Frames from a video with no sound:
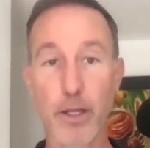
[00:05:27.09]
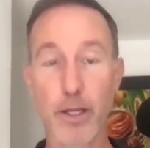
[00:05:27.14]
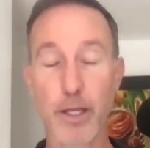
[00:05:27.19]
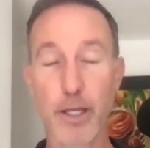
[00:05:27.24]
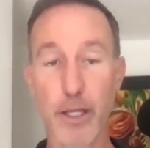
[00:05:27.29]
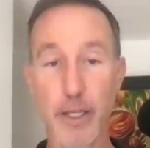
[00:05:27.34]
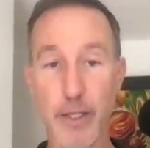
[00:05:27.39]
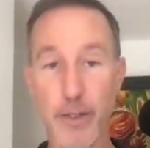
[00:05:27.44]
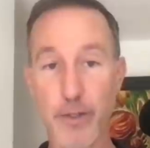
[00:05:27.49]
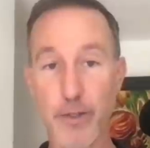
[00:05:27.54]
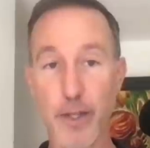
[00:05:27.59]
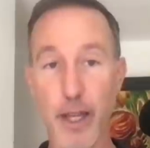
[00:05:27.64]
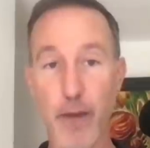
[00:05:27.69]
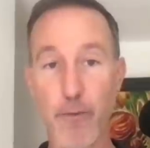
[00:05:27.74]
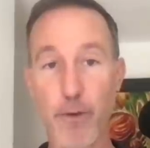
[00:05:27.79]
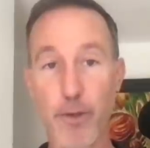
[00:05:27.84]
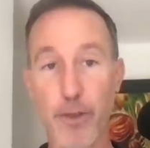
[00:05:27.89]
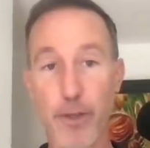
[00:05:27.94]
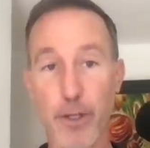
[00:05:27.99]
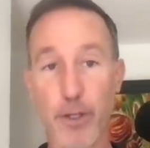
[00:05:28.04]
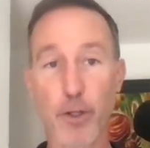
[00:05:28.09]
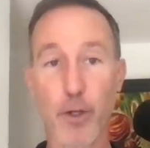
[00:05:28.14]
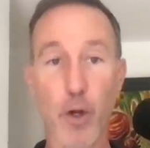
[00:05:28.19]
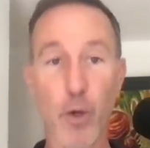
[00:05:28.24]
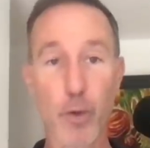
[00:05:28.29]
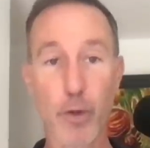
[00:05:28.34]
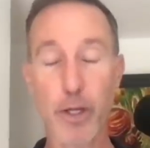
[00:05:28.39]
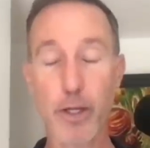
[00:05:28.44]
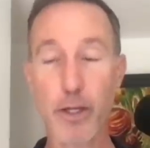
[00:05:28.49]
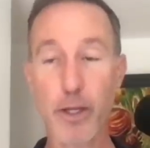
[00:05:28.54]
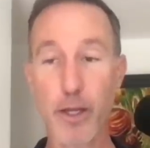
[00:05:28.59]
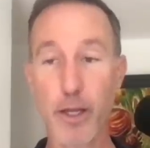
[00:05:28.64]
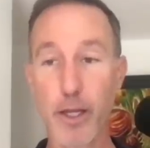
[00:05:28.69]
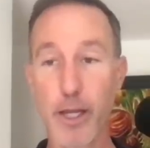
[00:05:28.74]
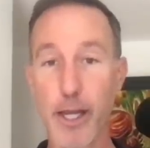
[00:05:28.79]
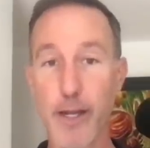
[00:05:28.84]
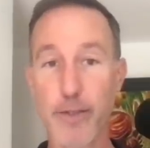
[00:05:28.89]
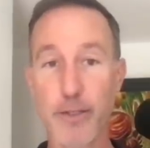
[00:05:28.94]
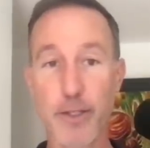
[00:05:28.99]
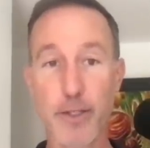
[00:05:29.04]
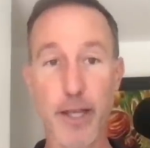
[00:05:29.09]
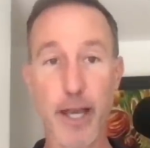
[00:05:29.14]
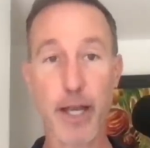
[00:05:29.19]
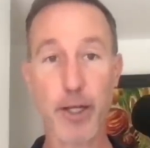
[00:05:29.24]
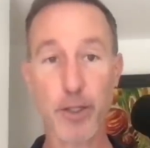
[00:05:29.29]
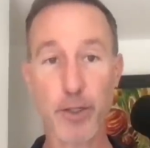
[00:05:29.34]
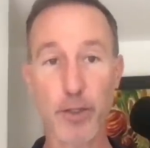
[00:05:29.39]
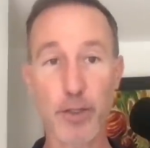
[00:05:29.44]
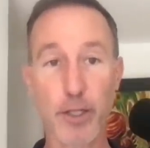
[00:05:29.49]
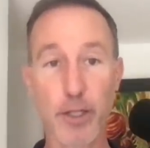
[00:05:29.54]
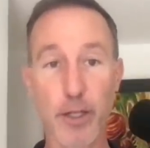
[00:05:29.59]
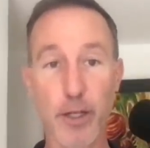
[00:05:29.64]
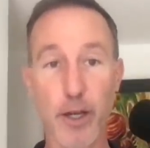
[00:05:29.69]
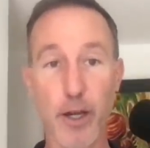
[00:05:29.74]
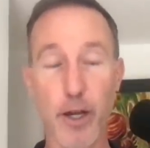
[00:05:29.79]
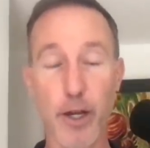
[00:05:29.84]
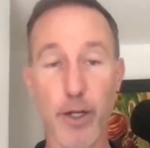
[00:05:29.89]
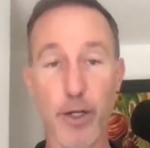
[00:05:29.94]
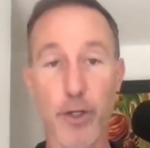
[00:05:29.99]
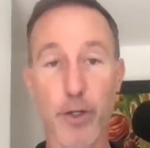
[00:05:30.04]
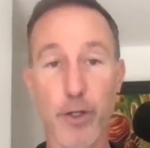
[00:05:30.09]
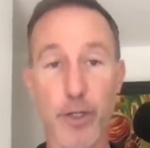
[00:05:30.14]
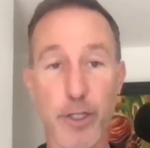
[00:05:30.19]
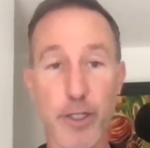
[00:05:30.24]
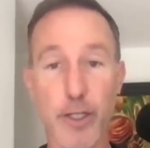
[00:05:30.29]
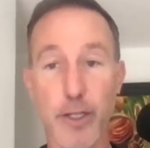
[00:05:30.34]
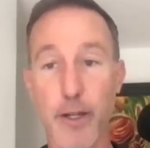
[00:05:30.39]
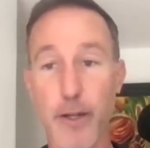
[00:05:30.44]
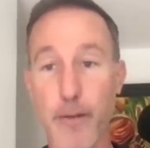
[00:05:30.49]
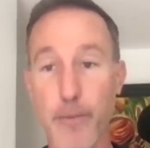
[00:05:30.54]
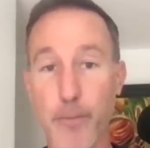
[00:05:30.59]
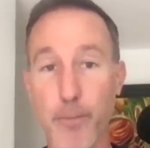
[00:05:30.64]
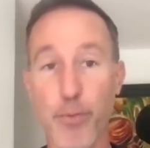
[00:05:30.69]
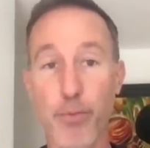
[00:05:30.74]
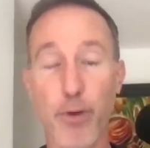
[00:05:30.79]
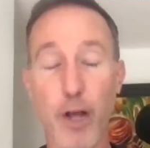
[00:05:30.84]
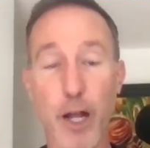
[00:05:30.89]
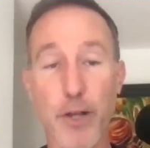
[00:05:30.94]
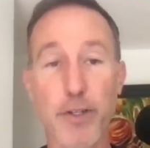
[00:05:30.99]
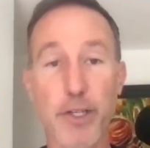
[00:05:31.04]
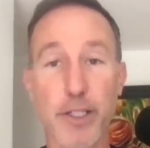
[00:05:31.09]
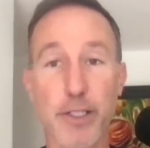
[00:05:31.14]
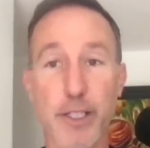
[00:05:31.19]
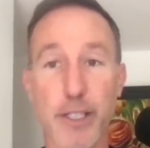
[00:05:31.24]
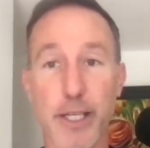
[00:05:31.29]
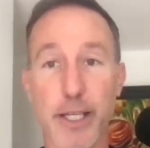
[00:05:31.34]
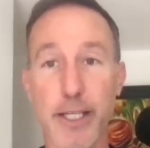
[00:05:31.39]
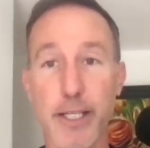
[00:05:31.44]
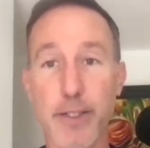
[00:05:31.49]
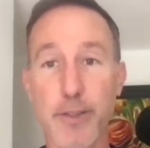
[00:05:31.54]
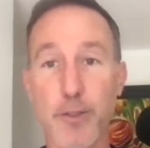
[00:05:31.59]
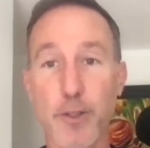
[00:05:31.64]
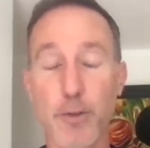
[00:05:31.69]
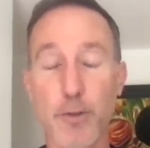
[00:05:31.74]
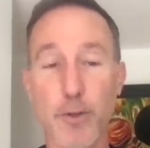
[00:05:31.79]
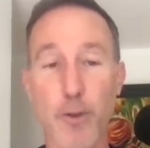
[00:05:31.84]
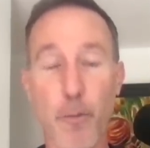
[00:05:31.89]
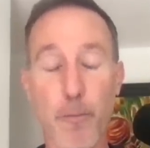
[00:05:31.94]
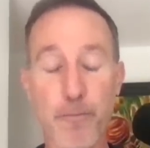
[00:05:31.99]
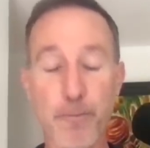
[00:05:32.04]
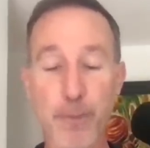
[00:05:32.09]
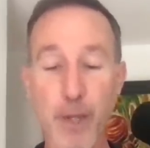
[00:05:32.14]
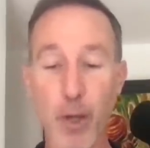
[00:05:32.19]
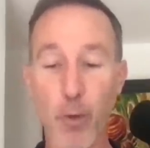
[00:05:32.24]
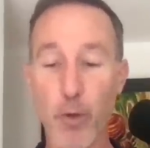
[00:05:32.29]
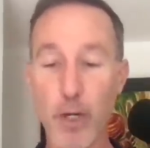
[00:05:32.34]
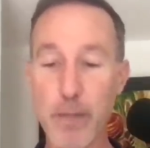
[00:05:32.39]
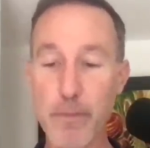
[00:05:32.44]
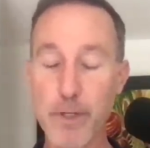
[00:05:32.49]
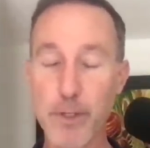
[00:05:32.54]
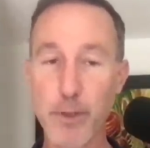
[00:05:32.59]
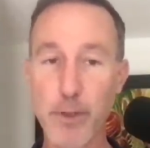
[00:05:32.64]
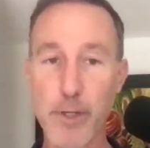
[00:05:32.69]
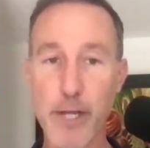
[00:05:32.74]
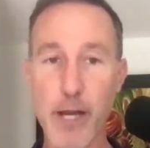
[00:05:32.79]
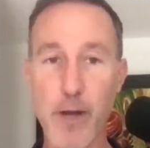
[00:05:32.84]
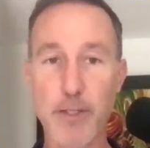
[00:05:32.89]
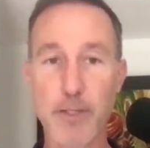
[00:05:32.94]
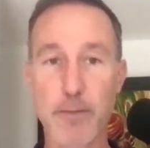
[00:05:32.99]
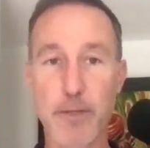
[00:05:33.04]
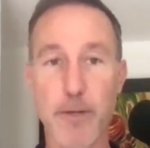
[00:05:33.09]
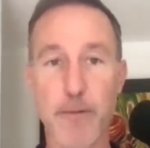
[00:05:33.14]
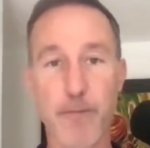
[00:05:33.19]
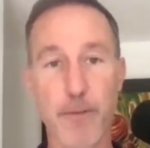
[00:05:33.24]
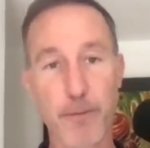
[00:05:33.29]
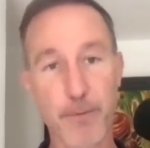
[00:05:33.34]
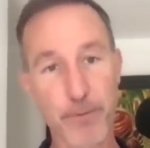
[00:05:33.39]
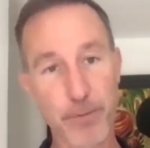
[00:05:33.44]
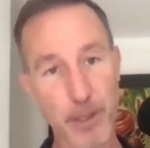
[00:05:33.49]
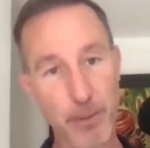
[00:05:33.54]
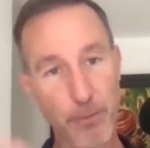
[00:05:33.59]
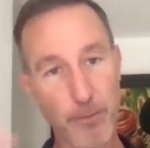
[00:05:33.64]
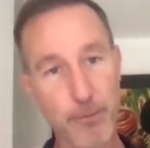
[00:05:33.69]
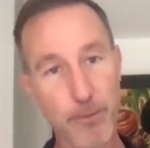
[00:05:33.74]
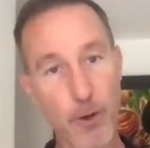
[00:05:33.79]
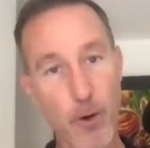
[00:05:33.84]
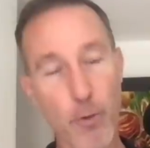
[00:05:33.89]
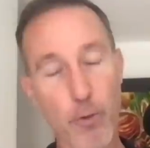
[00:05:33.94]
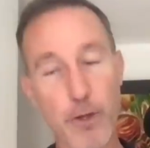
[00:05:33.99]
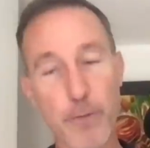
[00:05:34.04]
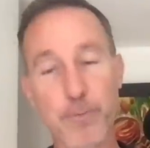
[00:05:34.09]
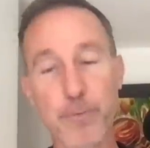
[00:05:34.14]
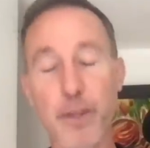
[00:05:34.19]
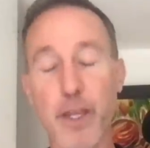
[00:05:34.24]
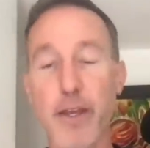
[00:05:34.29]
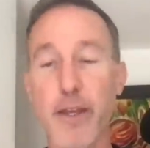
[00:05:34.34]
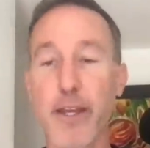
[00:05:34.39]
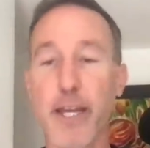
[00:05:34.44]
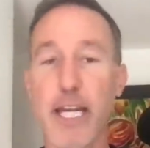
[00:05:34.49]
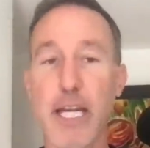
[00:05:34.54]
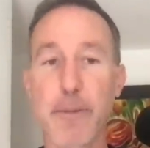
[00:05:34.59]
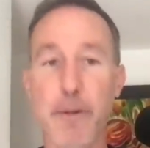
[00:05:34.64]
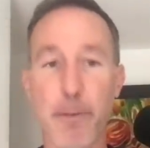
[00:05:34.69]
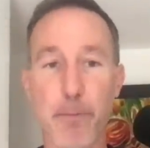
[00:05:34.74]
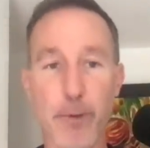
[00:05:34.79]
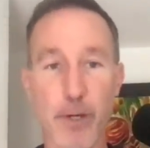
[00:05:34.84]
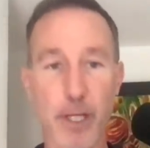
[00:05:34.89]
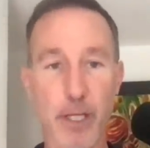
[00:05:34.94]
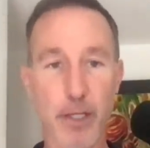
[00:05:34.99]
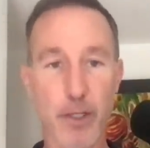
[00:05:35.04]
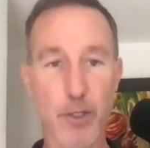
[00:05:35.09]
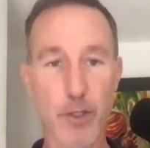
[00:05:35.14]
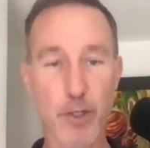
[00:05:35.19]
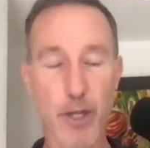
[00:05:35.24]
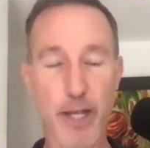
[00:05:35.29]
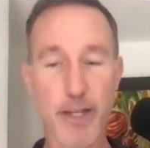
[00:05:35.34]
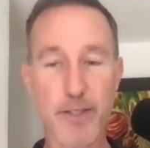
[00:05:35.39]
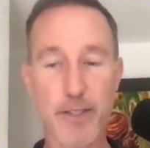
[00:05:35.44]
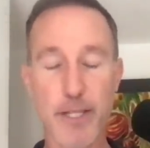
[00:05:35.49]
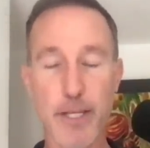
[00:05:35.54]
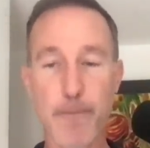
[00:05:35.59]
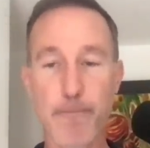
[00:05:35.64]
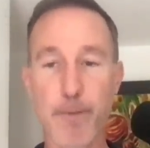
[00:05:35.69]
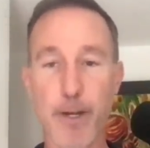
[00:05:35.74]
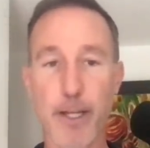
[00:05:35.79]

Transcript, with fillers: is everything going, and is this actually a good project to get into? So what I'm going to do now is I'm going to flip forward, and I'm going to bring in Jesse.